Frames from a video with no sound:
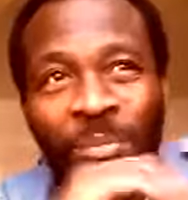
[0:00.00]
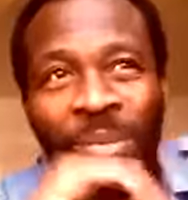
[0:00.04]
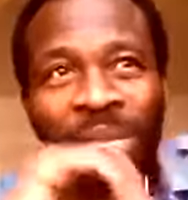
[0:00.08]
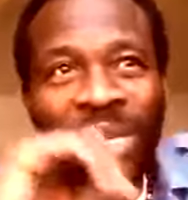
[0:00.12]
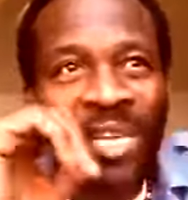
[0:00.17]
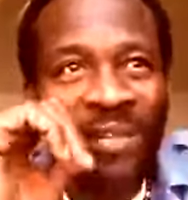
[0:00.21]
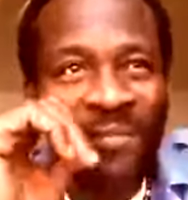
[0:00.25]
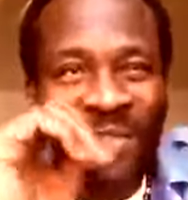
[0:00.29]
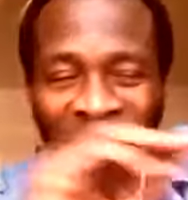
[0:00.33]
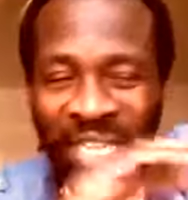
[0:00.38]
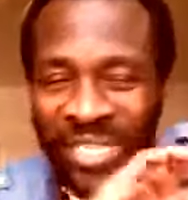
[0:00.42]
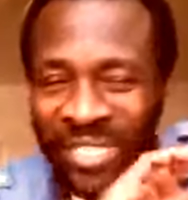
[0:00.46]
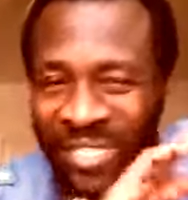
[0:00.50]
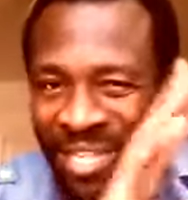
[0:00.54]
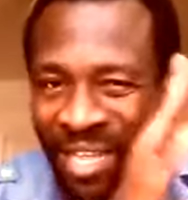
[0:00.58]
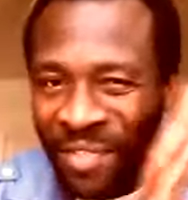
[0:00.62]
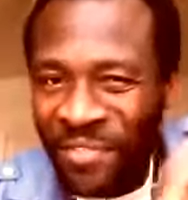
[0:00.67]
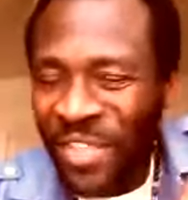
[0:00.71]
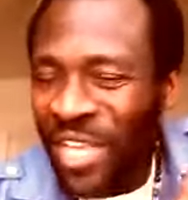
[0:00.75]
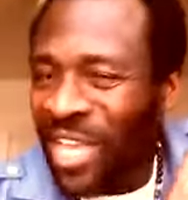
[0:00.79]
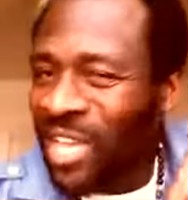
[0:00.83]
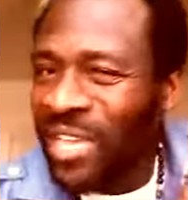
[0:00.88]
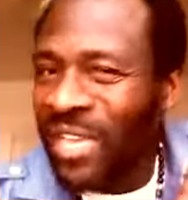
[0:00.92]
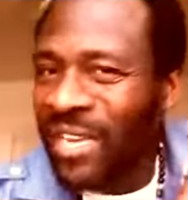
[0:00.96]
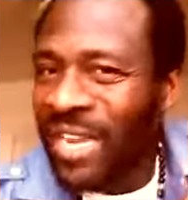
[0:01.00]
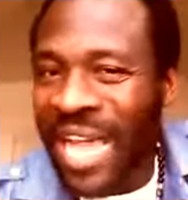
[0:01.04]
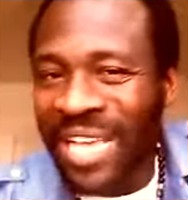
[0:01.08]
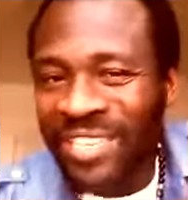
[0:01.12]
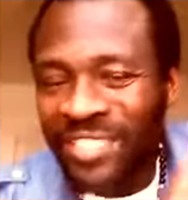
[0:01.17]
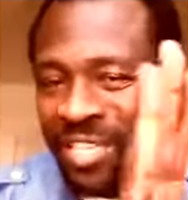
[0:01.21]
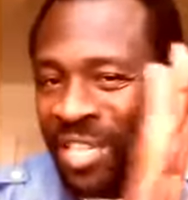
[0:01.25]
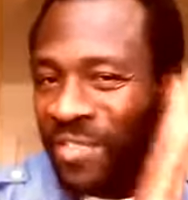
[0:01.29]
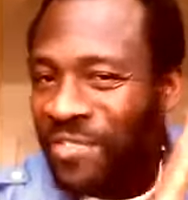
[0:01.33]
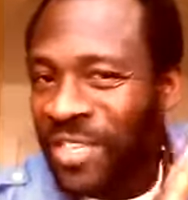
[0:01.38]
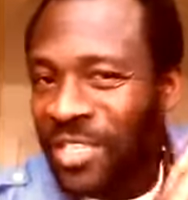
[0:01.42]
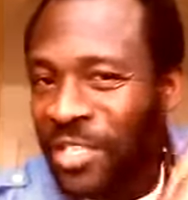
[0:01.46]
you believe in, it
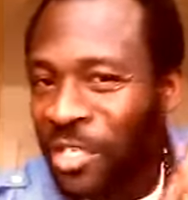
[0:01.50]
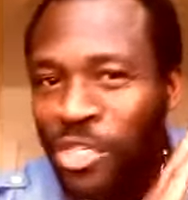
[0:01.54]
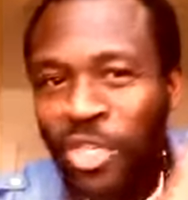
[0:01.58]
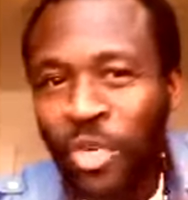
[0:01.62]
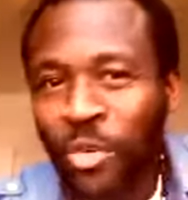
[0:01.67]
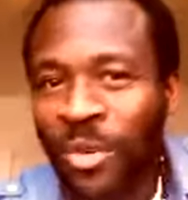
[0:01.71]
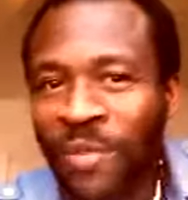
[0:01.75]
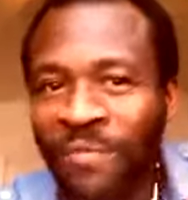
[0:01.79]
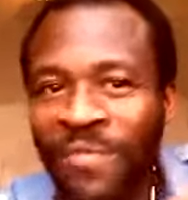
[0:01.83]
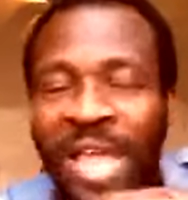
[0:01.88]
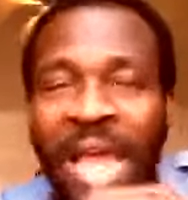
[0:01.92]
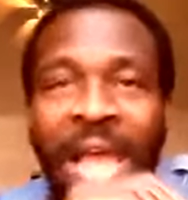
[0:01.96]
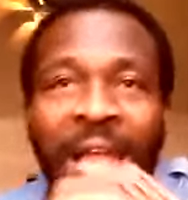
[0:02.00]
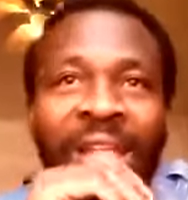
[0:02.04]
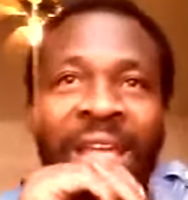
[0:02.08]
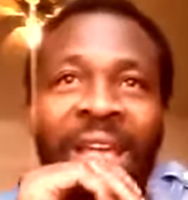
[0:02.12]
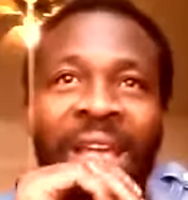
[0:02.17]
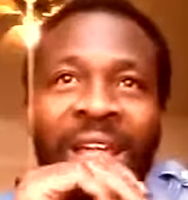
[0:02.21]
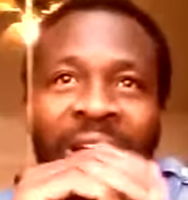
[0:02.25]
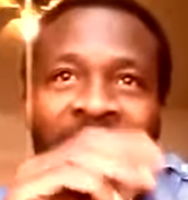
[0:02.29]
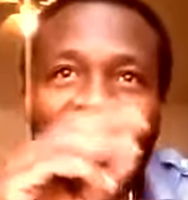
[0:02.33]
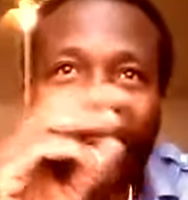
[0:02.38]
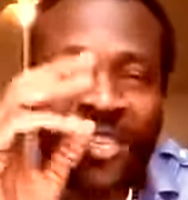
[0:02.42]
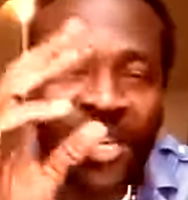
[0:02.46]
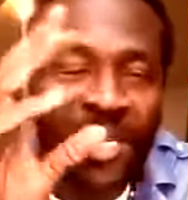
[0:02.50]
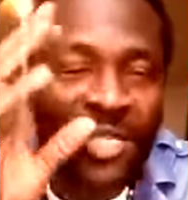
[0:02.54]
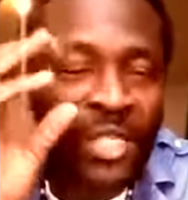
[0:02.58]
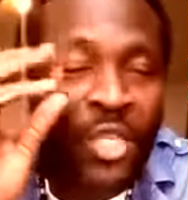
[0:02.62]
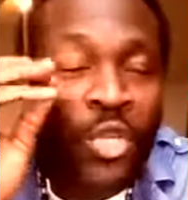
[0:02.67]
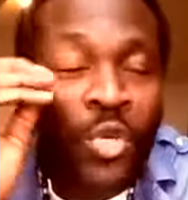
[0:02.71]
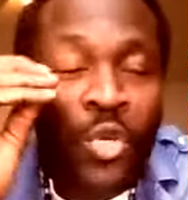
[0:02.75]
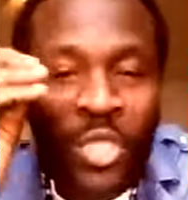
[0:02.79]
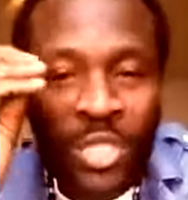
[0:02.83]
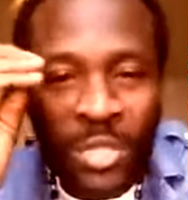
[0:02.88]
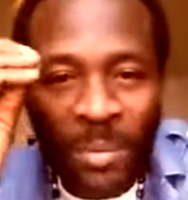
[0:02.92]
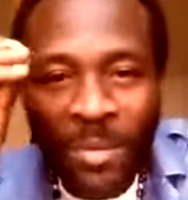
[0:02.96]
has nothing to do with that. Just
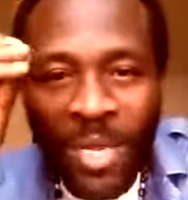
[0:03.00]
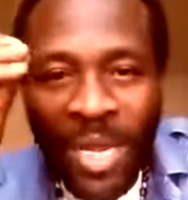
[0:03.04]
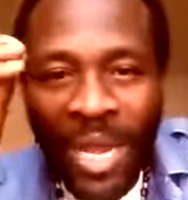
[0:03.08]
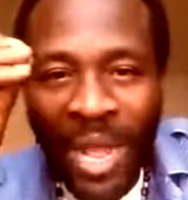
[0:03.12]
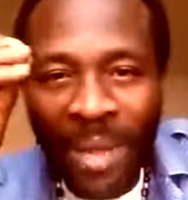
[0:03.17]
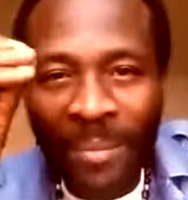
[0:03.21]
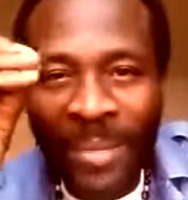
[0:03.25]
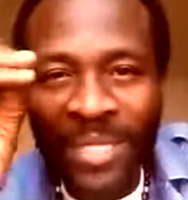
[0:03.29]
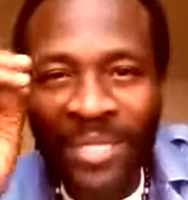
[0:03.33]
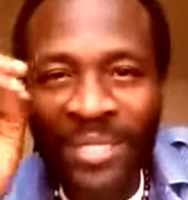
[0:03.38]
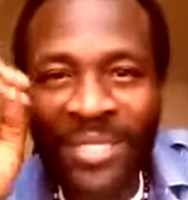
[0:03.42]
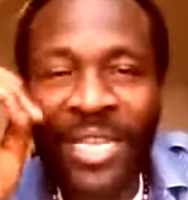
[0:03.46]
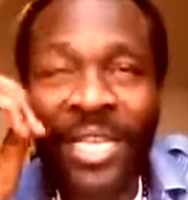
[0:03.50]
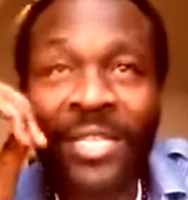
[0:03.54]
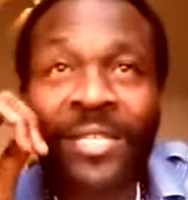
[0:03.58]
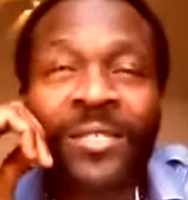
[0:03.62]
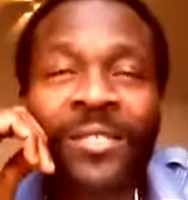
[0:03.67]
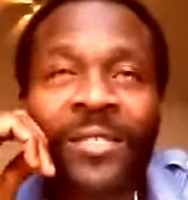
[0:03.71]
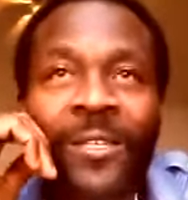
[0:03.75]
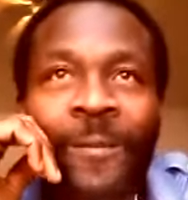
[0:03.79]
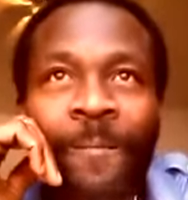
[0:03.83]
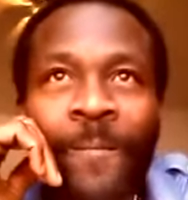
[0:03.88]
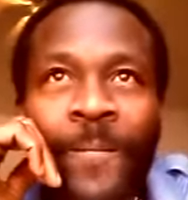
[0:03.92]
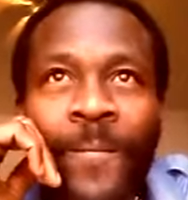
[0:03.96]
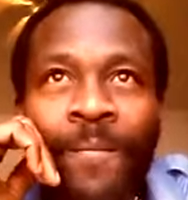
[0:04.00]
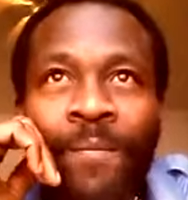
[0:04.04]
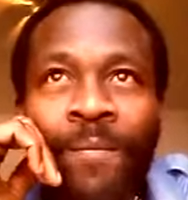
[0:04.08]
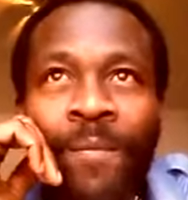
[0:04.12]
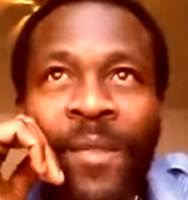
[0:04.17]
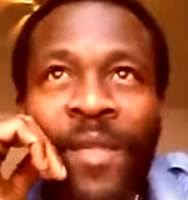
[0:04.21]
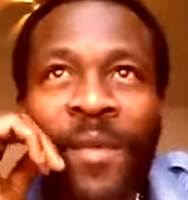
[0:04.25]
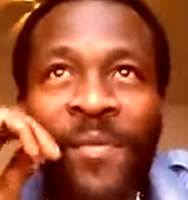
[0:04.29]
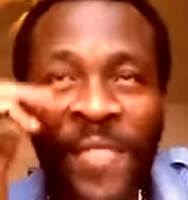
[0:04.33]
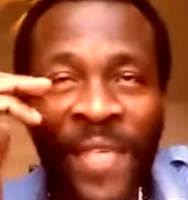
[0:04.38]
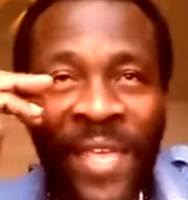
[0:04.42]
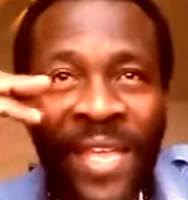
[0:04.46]
use some common sense.
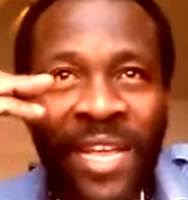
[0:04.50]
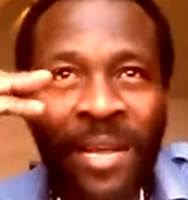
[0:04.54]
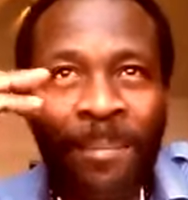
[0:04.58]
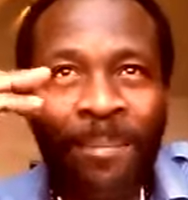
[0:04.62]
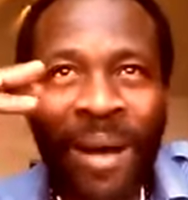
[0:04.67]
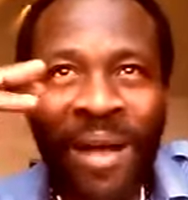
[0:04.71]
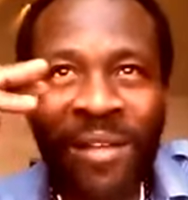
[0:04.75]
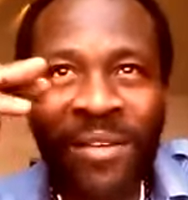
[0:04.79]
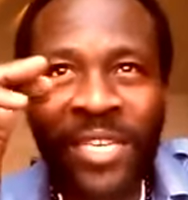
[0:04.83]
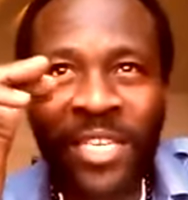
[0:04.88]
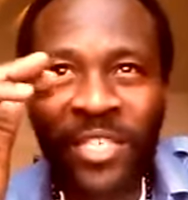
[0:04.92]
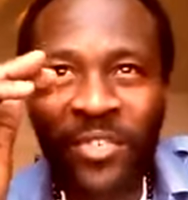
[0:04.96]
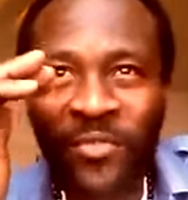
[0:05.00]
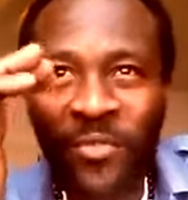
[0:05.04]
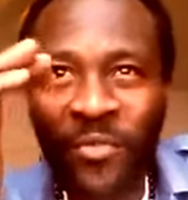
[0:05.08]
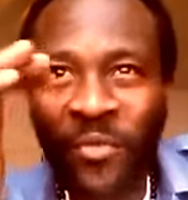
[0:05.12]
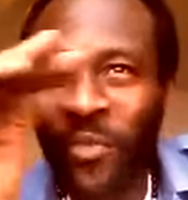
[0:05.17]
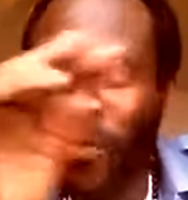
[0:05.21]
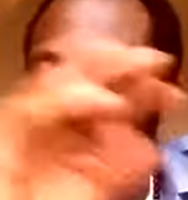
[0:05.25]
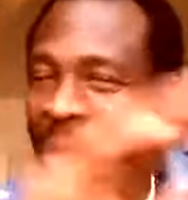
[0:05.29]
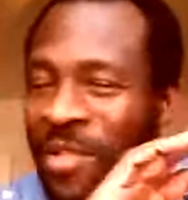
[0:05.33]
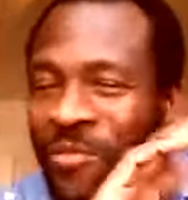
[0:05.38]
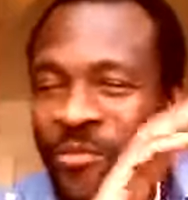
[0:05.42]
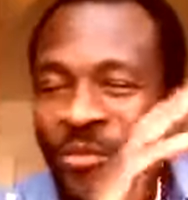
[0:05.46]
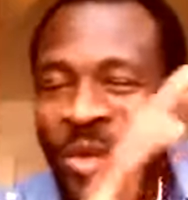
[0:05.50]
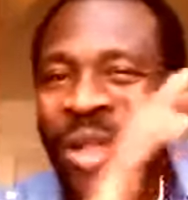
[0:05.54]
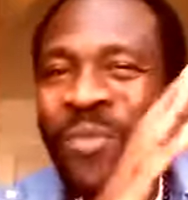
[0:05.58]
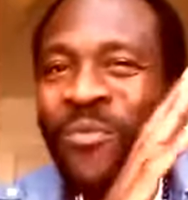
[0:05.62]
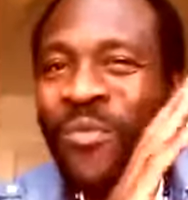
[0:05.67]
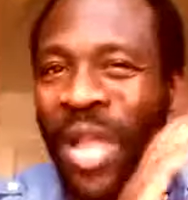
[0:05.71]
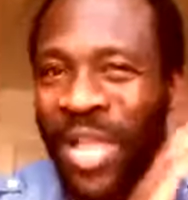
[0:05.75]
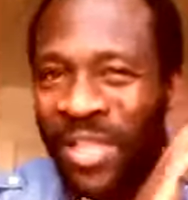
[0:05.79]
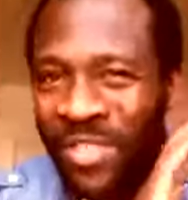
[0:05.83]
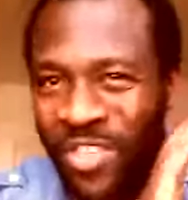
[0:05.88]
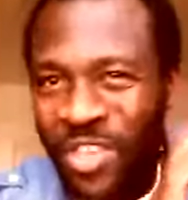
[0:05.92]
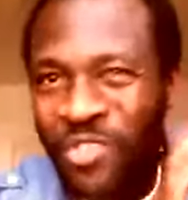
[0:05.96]
Think about this
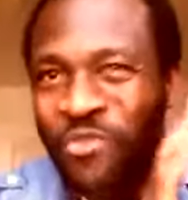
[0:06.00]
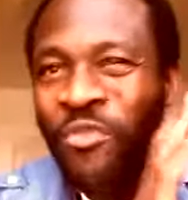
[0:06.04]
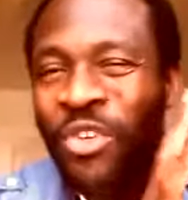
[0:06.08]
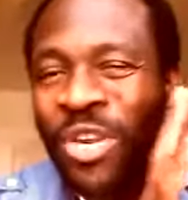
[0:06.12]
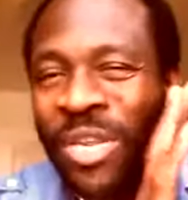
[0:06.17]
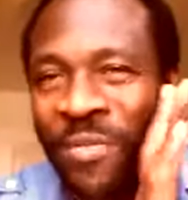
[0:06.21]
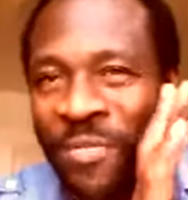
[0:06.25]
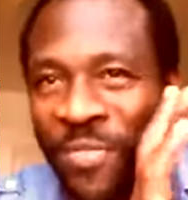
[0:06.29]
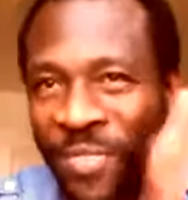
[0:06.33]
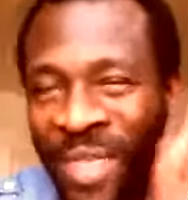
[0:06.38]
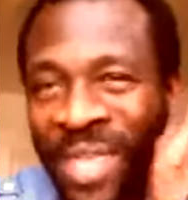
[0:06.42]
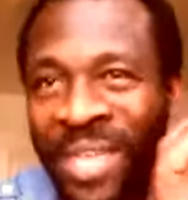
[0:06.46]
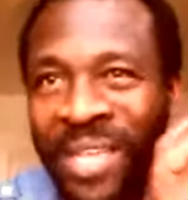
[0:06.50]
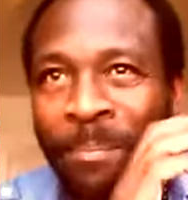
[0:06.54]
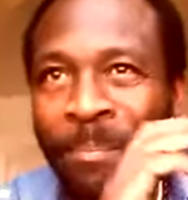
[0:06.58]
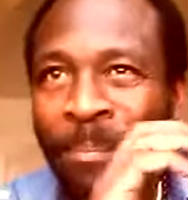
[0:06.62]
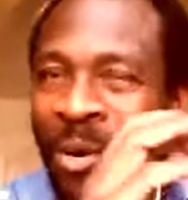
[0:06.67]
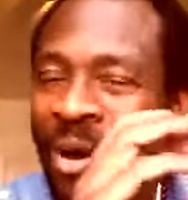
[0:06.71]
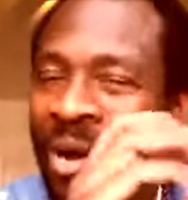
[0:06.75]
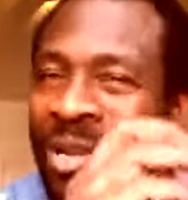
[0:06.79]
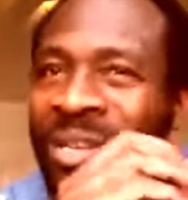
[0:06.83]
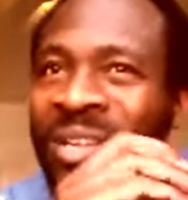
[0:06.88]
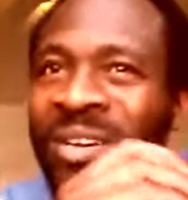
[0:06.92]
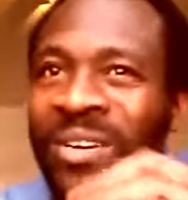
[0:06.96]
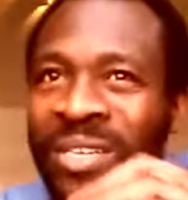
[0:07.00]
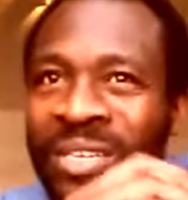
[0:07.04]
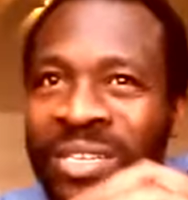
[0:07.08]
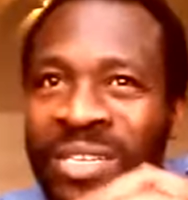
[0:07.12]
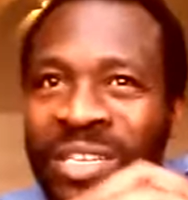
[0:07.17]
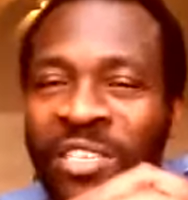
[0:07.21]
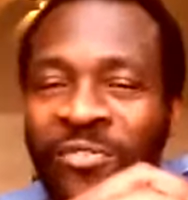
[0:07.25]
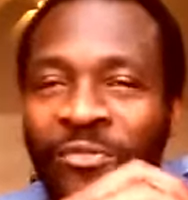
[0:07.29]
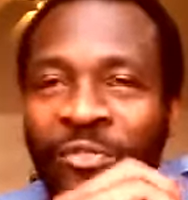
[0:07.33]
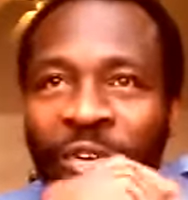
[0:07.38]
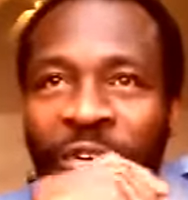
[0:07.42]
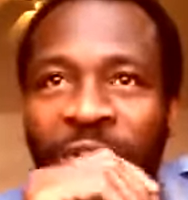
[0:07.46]
and just really think, ponder
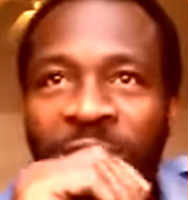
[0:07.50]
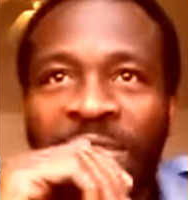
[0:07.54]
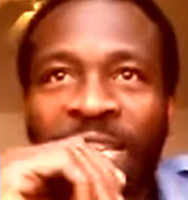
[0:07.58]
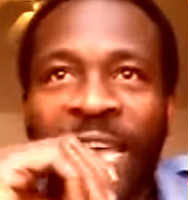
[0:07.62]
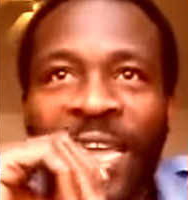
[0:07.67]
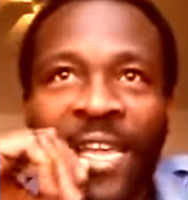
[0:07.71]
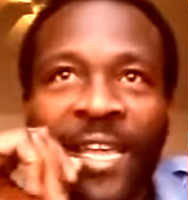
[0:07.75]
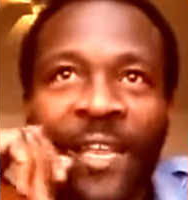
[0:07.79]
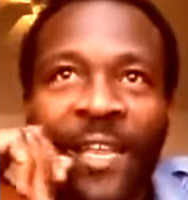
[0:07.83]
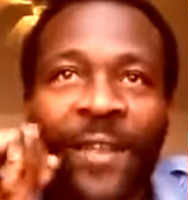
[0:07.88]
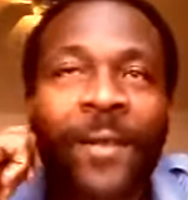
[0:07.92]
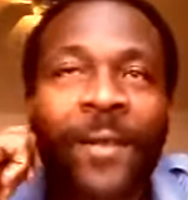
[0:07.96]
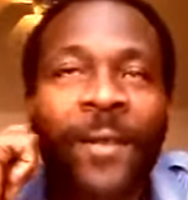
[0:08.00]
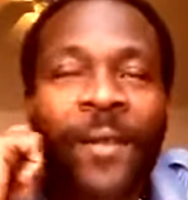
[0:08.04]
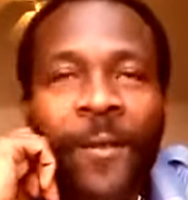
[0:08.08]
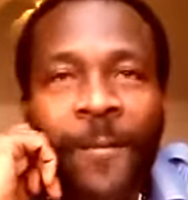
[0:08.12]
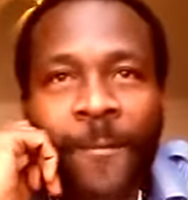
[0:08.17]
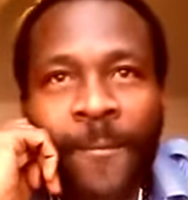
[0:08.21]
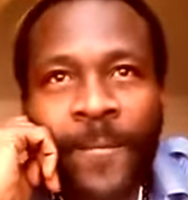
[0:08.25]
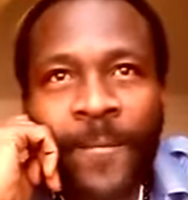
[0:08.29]
on this for a second.